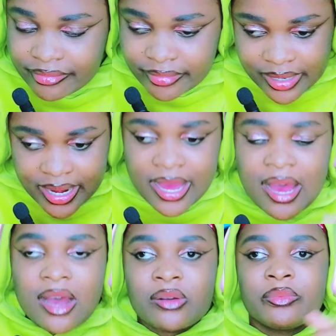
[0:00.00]

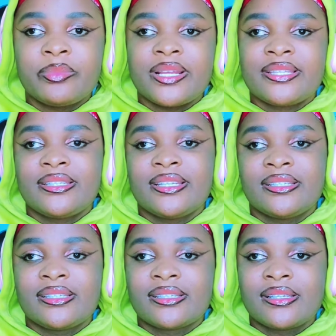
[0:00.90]
now
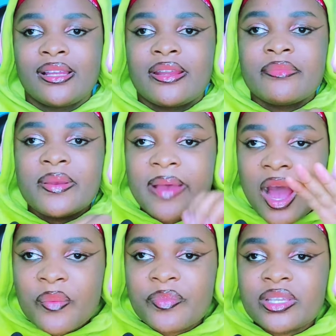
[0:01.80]
president. Remember
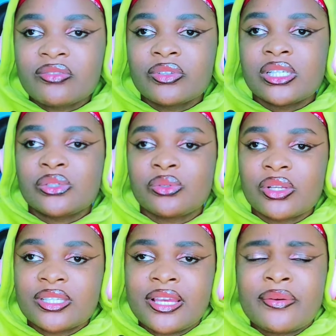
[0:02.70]
how peaceful it
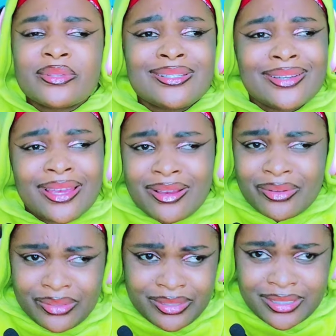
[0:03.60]
was? There was no
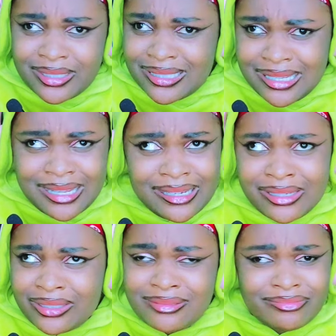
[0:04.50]
chaos.
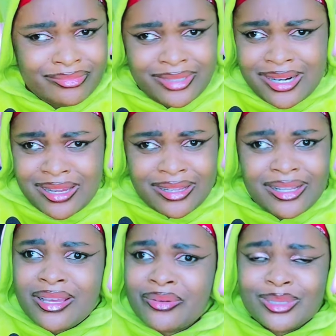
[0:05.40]
There
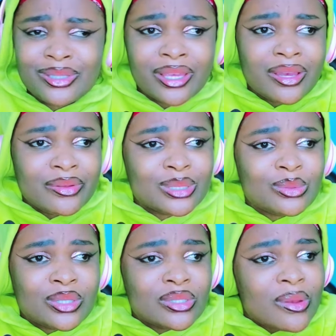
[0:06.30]
was no chaos. It
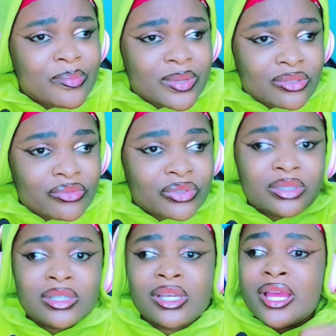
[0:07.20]
was so peaceful.
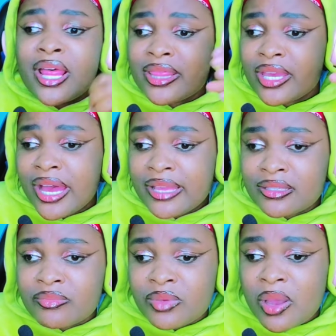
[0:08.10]
The
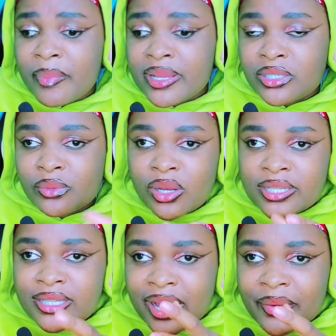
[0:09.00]
Azimio party
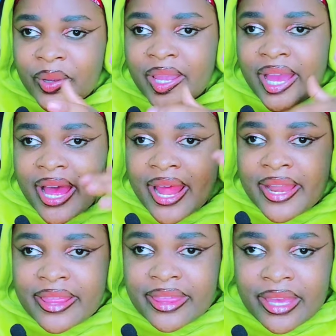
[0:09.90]
walked away and
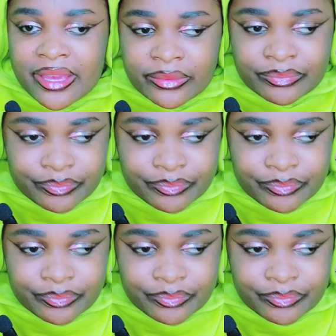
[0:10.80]
the